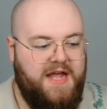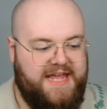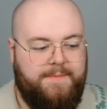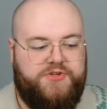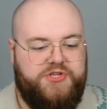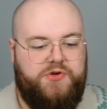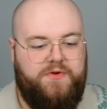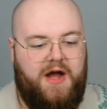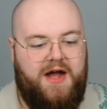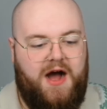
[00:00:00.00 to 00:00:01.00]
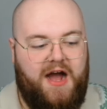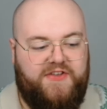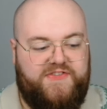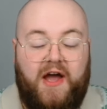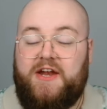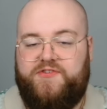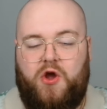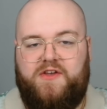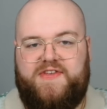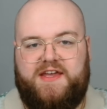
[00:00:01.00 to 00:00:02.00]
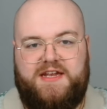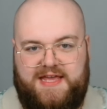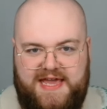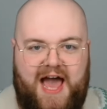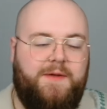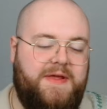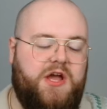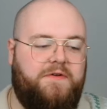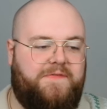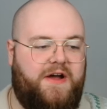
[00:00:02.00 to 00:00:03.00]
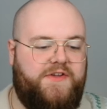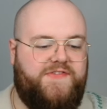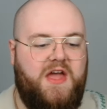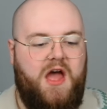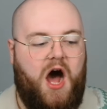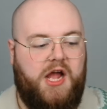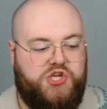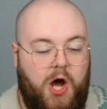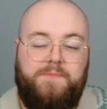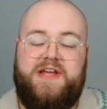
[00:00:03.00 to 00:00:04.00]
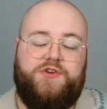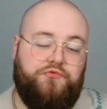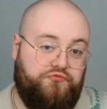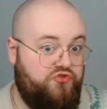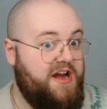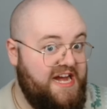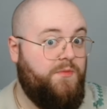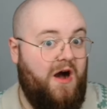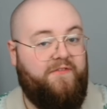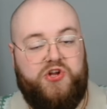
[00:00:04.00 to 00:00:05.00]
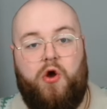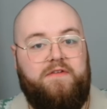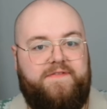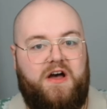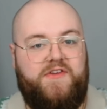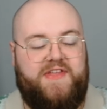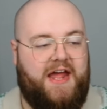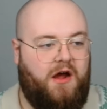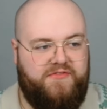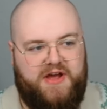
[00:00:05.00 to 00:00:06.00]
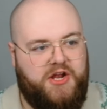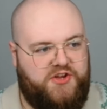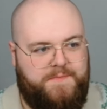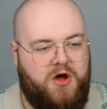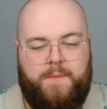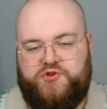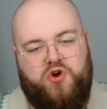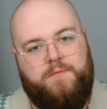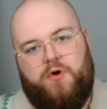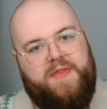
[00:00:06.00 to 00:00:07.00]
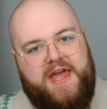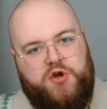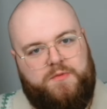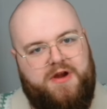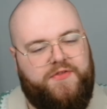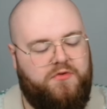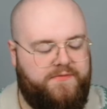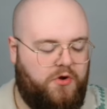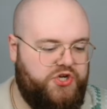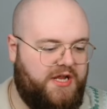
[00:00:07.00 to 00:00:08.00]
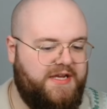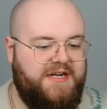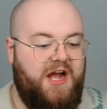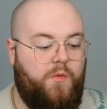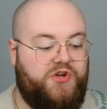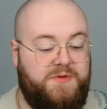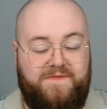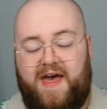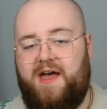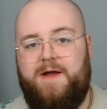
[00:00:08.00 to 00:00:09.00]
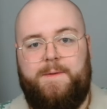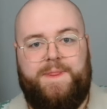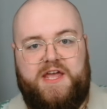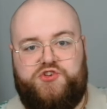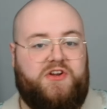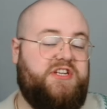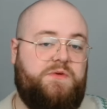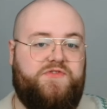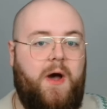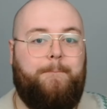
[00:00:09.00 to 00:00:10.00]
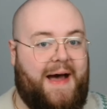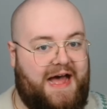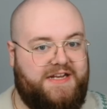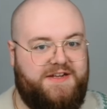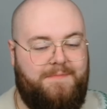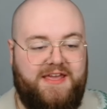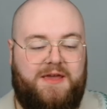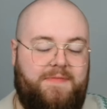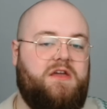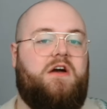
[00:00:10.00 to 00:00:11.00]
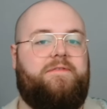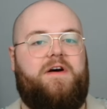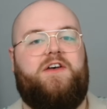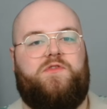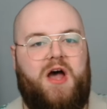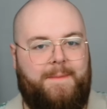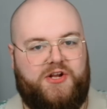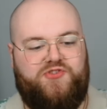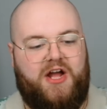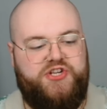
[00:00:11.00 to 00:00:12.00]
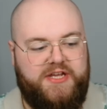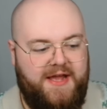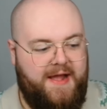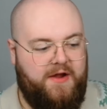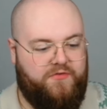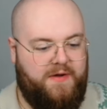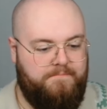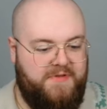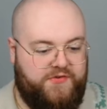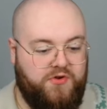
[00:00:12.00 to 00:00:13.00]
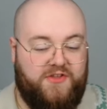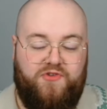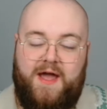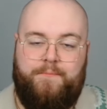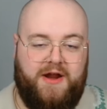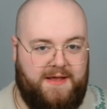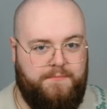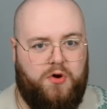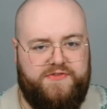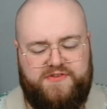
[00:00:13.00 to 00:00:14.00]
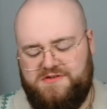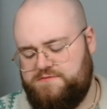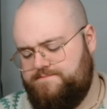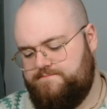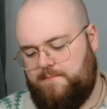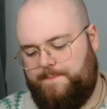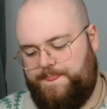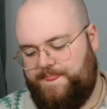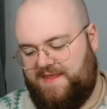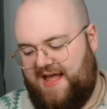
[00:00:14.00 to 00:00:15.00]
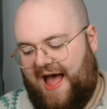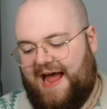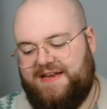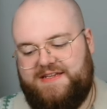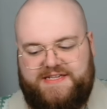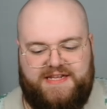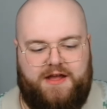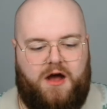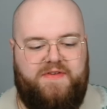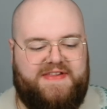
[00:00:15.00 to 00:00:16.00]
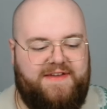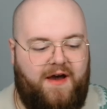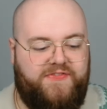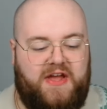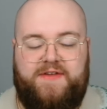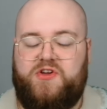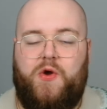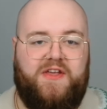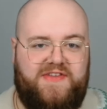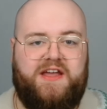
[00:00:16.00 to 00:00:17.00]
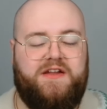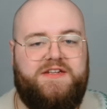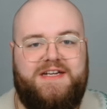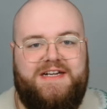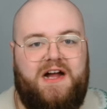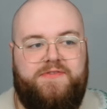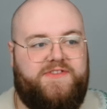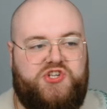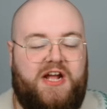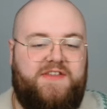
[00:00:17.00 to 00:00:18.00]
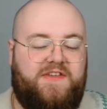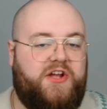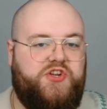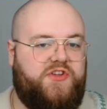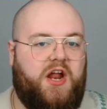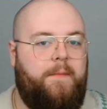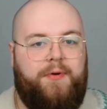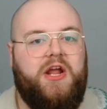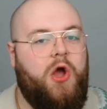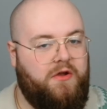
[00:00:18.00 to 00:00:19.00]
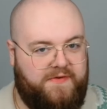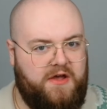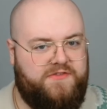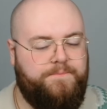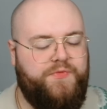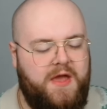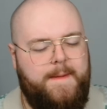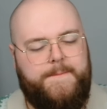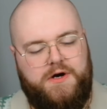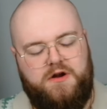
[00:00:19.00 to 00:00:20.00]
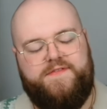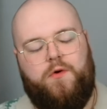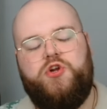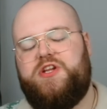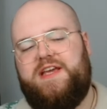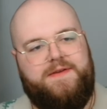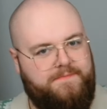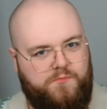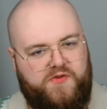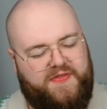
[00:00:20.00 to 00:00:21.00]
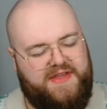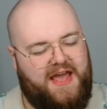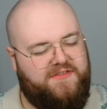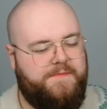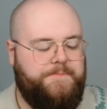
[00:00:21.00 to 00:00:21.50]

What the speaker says: Game 2, I sided for going second. He had me go first. I top-decked really well for going first, and I just built up a strong board that he couldn't break through, unfortunately. Which, to be fair, his strategy was not bad. Making me go first was not a bad strategy. Mitsurugi's great at breaking boards. And, obviously, if I've sided for going second, there's chances I just kind of brick going first. But, unfortunately, was not the case.